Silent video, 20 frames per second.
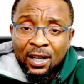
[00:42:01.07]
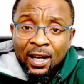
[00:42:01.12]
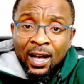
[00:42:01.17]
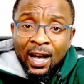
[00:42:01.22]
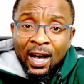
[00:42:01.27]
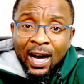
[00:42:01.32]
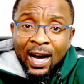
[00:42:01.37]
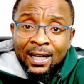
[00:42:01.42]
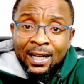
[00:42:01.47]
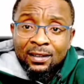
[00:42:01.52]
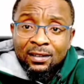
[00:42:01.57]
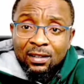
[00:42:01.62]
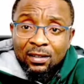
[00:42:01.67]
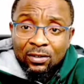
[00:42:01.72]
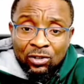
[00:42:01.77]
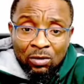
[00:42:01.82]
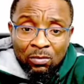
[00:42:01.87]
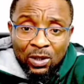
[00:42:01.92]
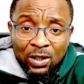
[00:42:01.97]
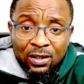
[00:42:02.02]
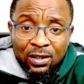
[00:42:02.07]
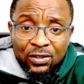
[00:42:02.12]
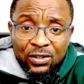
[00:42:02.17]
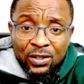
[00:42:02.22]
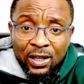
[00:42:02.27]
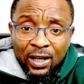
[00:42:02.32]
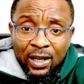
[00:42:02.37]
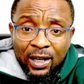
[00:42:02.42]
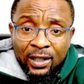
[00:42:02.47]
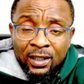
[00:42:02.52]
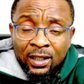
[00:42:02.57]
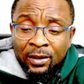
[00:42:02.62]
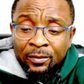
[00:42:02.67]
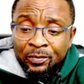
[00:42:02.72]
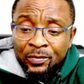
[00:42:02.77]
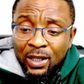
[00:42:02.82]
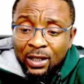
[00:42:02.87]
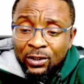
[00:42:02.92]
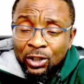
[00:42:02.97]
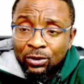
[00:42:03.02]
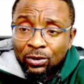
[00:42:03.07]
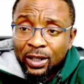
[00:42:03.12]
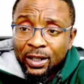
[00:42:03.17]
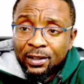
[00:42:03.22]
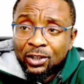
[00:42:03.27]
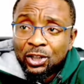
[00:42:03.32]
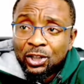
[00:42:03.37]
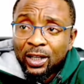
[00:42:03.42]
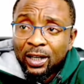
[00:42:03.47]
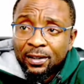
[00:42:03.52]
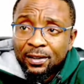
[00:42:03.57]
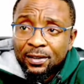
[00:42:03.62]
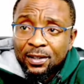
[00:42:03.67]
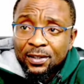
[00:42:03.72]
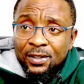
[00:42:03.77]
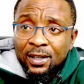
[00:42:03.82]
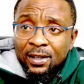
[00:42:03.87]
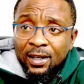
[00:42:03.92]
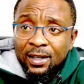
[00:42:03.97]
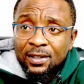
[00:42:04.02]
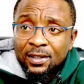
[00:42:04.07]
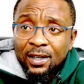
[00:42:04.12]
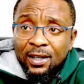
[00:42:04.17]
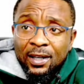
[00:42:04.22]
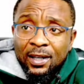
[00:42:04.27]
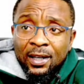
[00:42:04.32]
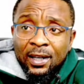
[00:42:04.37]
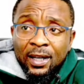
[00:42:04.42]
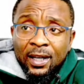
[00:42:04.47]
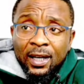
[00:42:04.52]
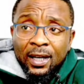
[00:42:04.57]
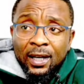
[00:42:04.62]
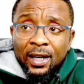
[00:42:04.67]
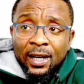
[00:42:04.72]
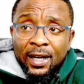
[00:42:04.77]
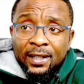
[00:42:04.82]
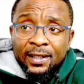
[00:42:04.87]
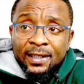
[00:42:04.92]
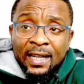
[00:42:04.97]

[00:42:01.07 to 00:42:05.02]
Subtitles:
And somebody said, initially they said that their